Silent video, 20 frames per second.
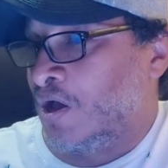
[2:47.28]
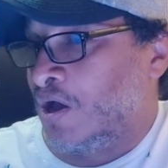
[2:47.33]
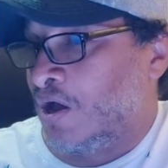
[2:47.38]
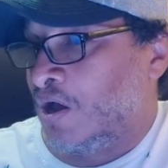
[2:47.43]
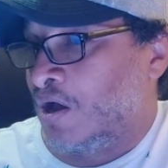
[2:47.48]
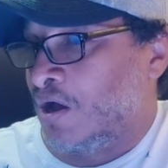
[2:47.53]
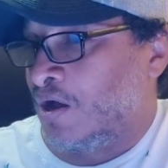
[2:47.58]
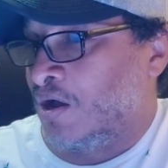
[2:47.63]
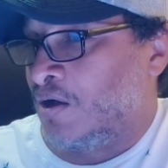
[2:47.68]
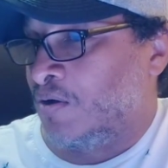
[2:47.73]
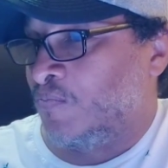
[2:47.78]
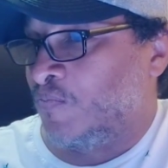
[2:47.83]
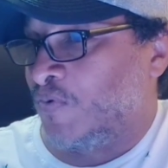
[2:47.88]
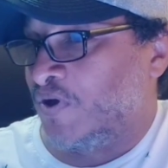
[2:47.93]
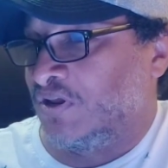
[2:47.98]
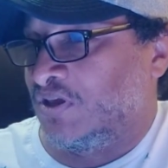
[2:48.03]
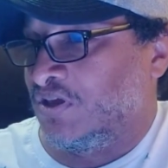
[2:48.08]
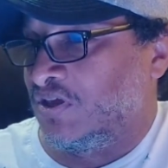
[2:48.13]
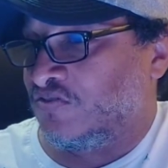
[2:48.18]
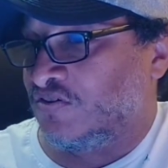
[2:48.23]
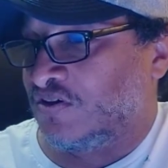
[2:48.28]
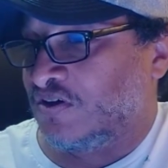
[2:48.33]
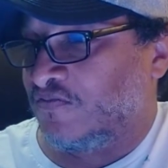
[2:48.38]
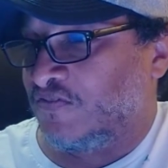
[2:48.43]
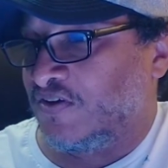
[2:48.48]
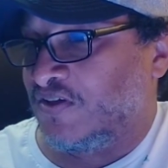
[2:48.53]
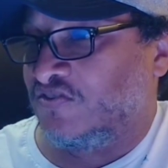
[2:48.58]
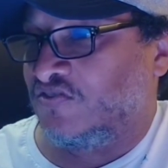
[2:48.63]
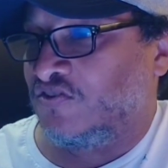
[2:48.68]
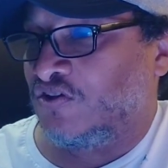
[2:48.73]
when he is
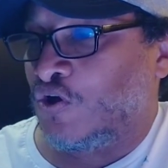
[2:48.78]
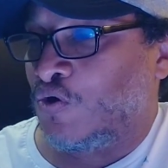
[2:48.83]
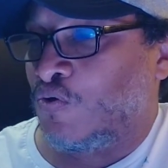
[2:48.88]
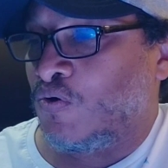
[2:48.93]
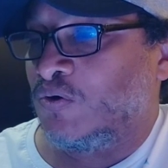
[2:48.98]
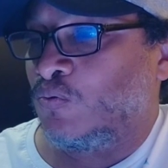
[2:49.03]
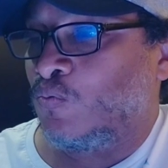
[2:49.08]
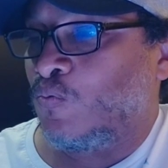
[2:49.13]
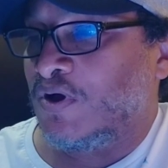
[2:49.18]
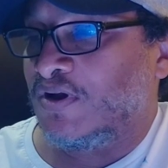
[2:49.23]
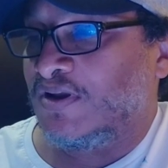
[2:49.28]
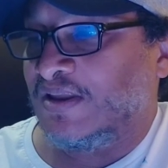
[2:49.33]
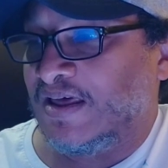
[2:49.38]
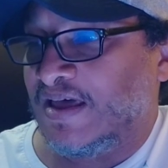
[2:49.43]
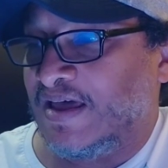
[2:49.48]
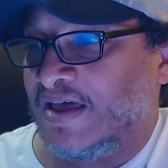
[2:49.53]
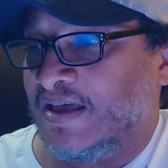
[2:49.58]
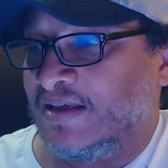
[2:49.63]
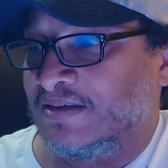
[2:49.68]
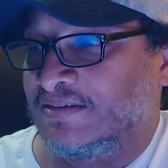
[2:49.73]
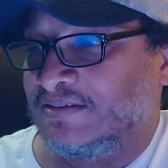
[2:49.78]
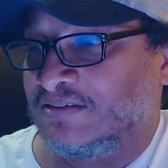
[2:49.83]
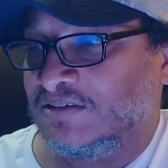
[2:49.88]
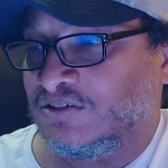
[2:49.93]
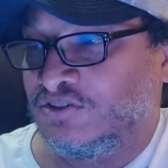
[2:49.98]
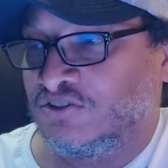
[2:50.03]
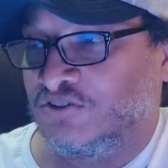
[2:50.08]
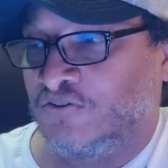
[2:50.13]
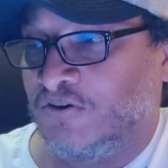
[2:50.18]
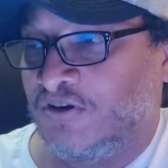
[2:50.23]
convinced to go on one last
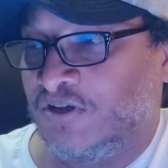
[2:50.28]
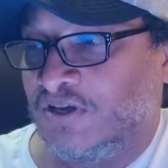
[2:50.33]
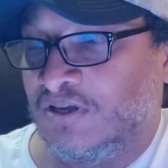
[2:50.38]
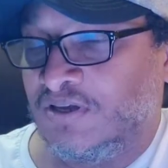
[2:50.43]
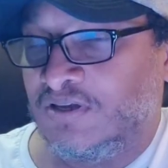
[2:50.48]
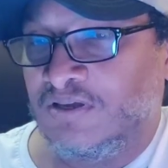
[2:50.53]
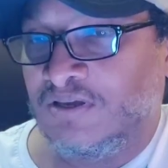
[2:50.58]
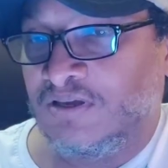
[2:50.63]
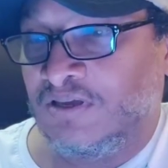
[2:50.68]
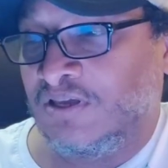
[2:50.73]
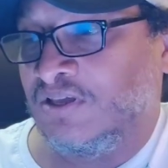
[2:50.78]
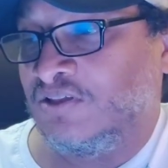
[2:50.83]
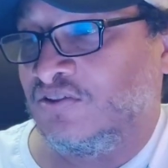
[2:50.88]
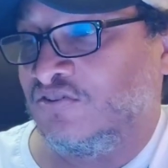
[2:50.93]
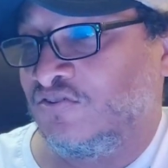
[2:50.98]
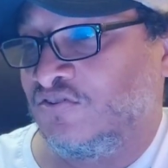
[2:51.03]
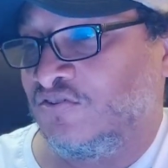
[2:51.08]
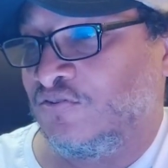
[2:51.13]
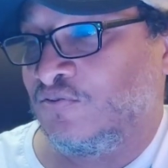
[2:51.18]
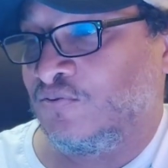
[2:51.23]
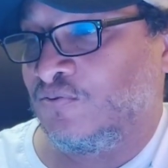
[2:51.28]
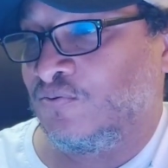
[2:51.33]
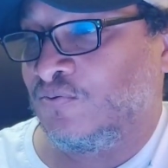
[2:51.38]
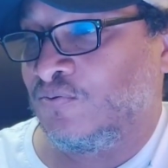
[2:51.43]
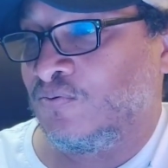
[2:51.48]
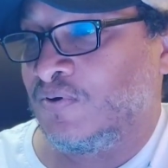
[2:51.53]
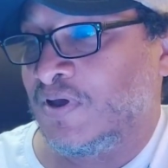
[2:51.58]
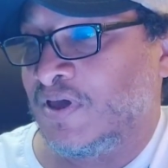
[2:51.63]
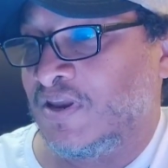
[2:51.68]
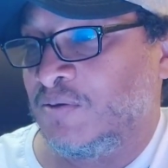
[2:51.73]
journey
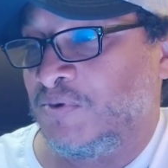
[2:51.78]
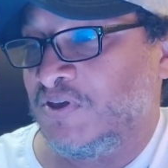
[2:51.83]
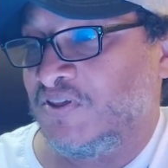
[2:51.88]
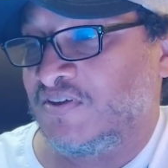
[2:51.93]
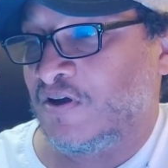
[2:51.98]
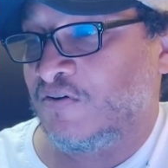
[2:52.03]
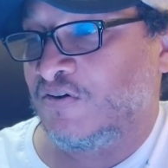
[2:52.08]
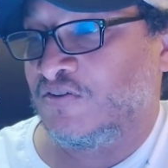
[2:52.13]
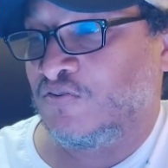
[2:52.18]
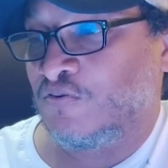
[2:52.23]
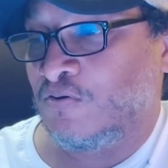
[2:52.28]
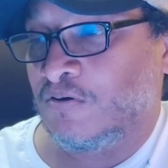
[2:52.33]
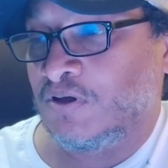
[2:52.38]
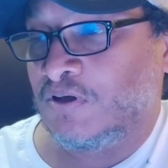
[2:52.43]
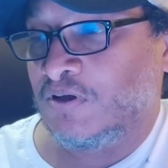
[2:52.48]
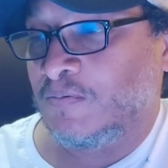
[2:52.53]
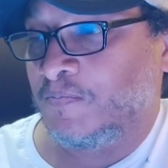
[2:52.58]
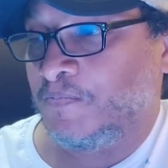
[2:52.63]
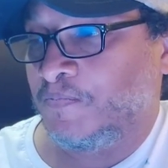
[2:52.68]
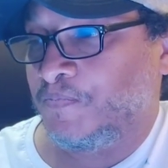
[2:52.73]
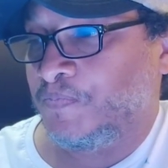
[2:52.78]
into enemy territory.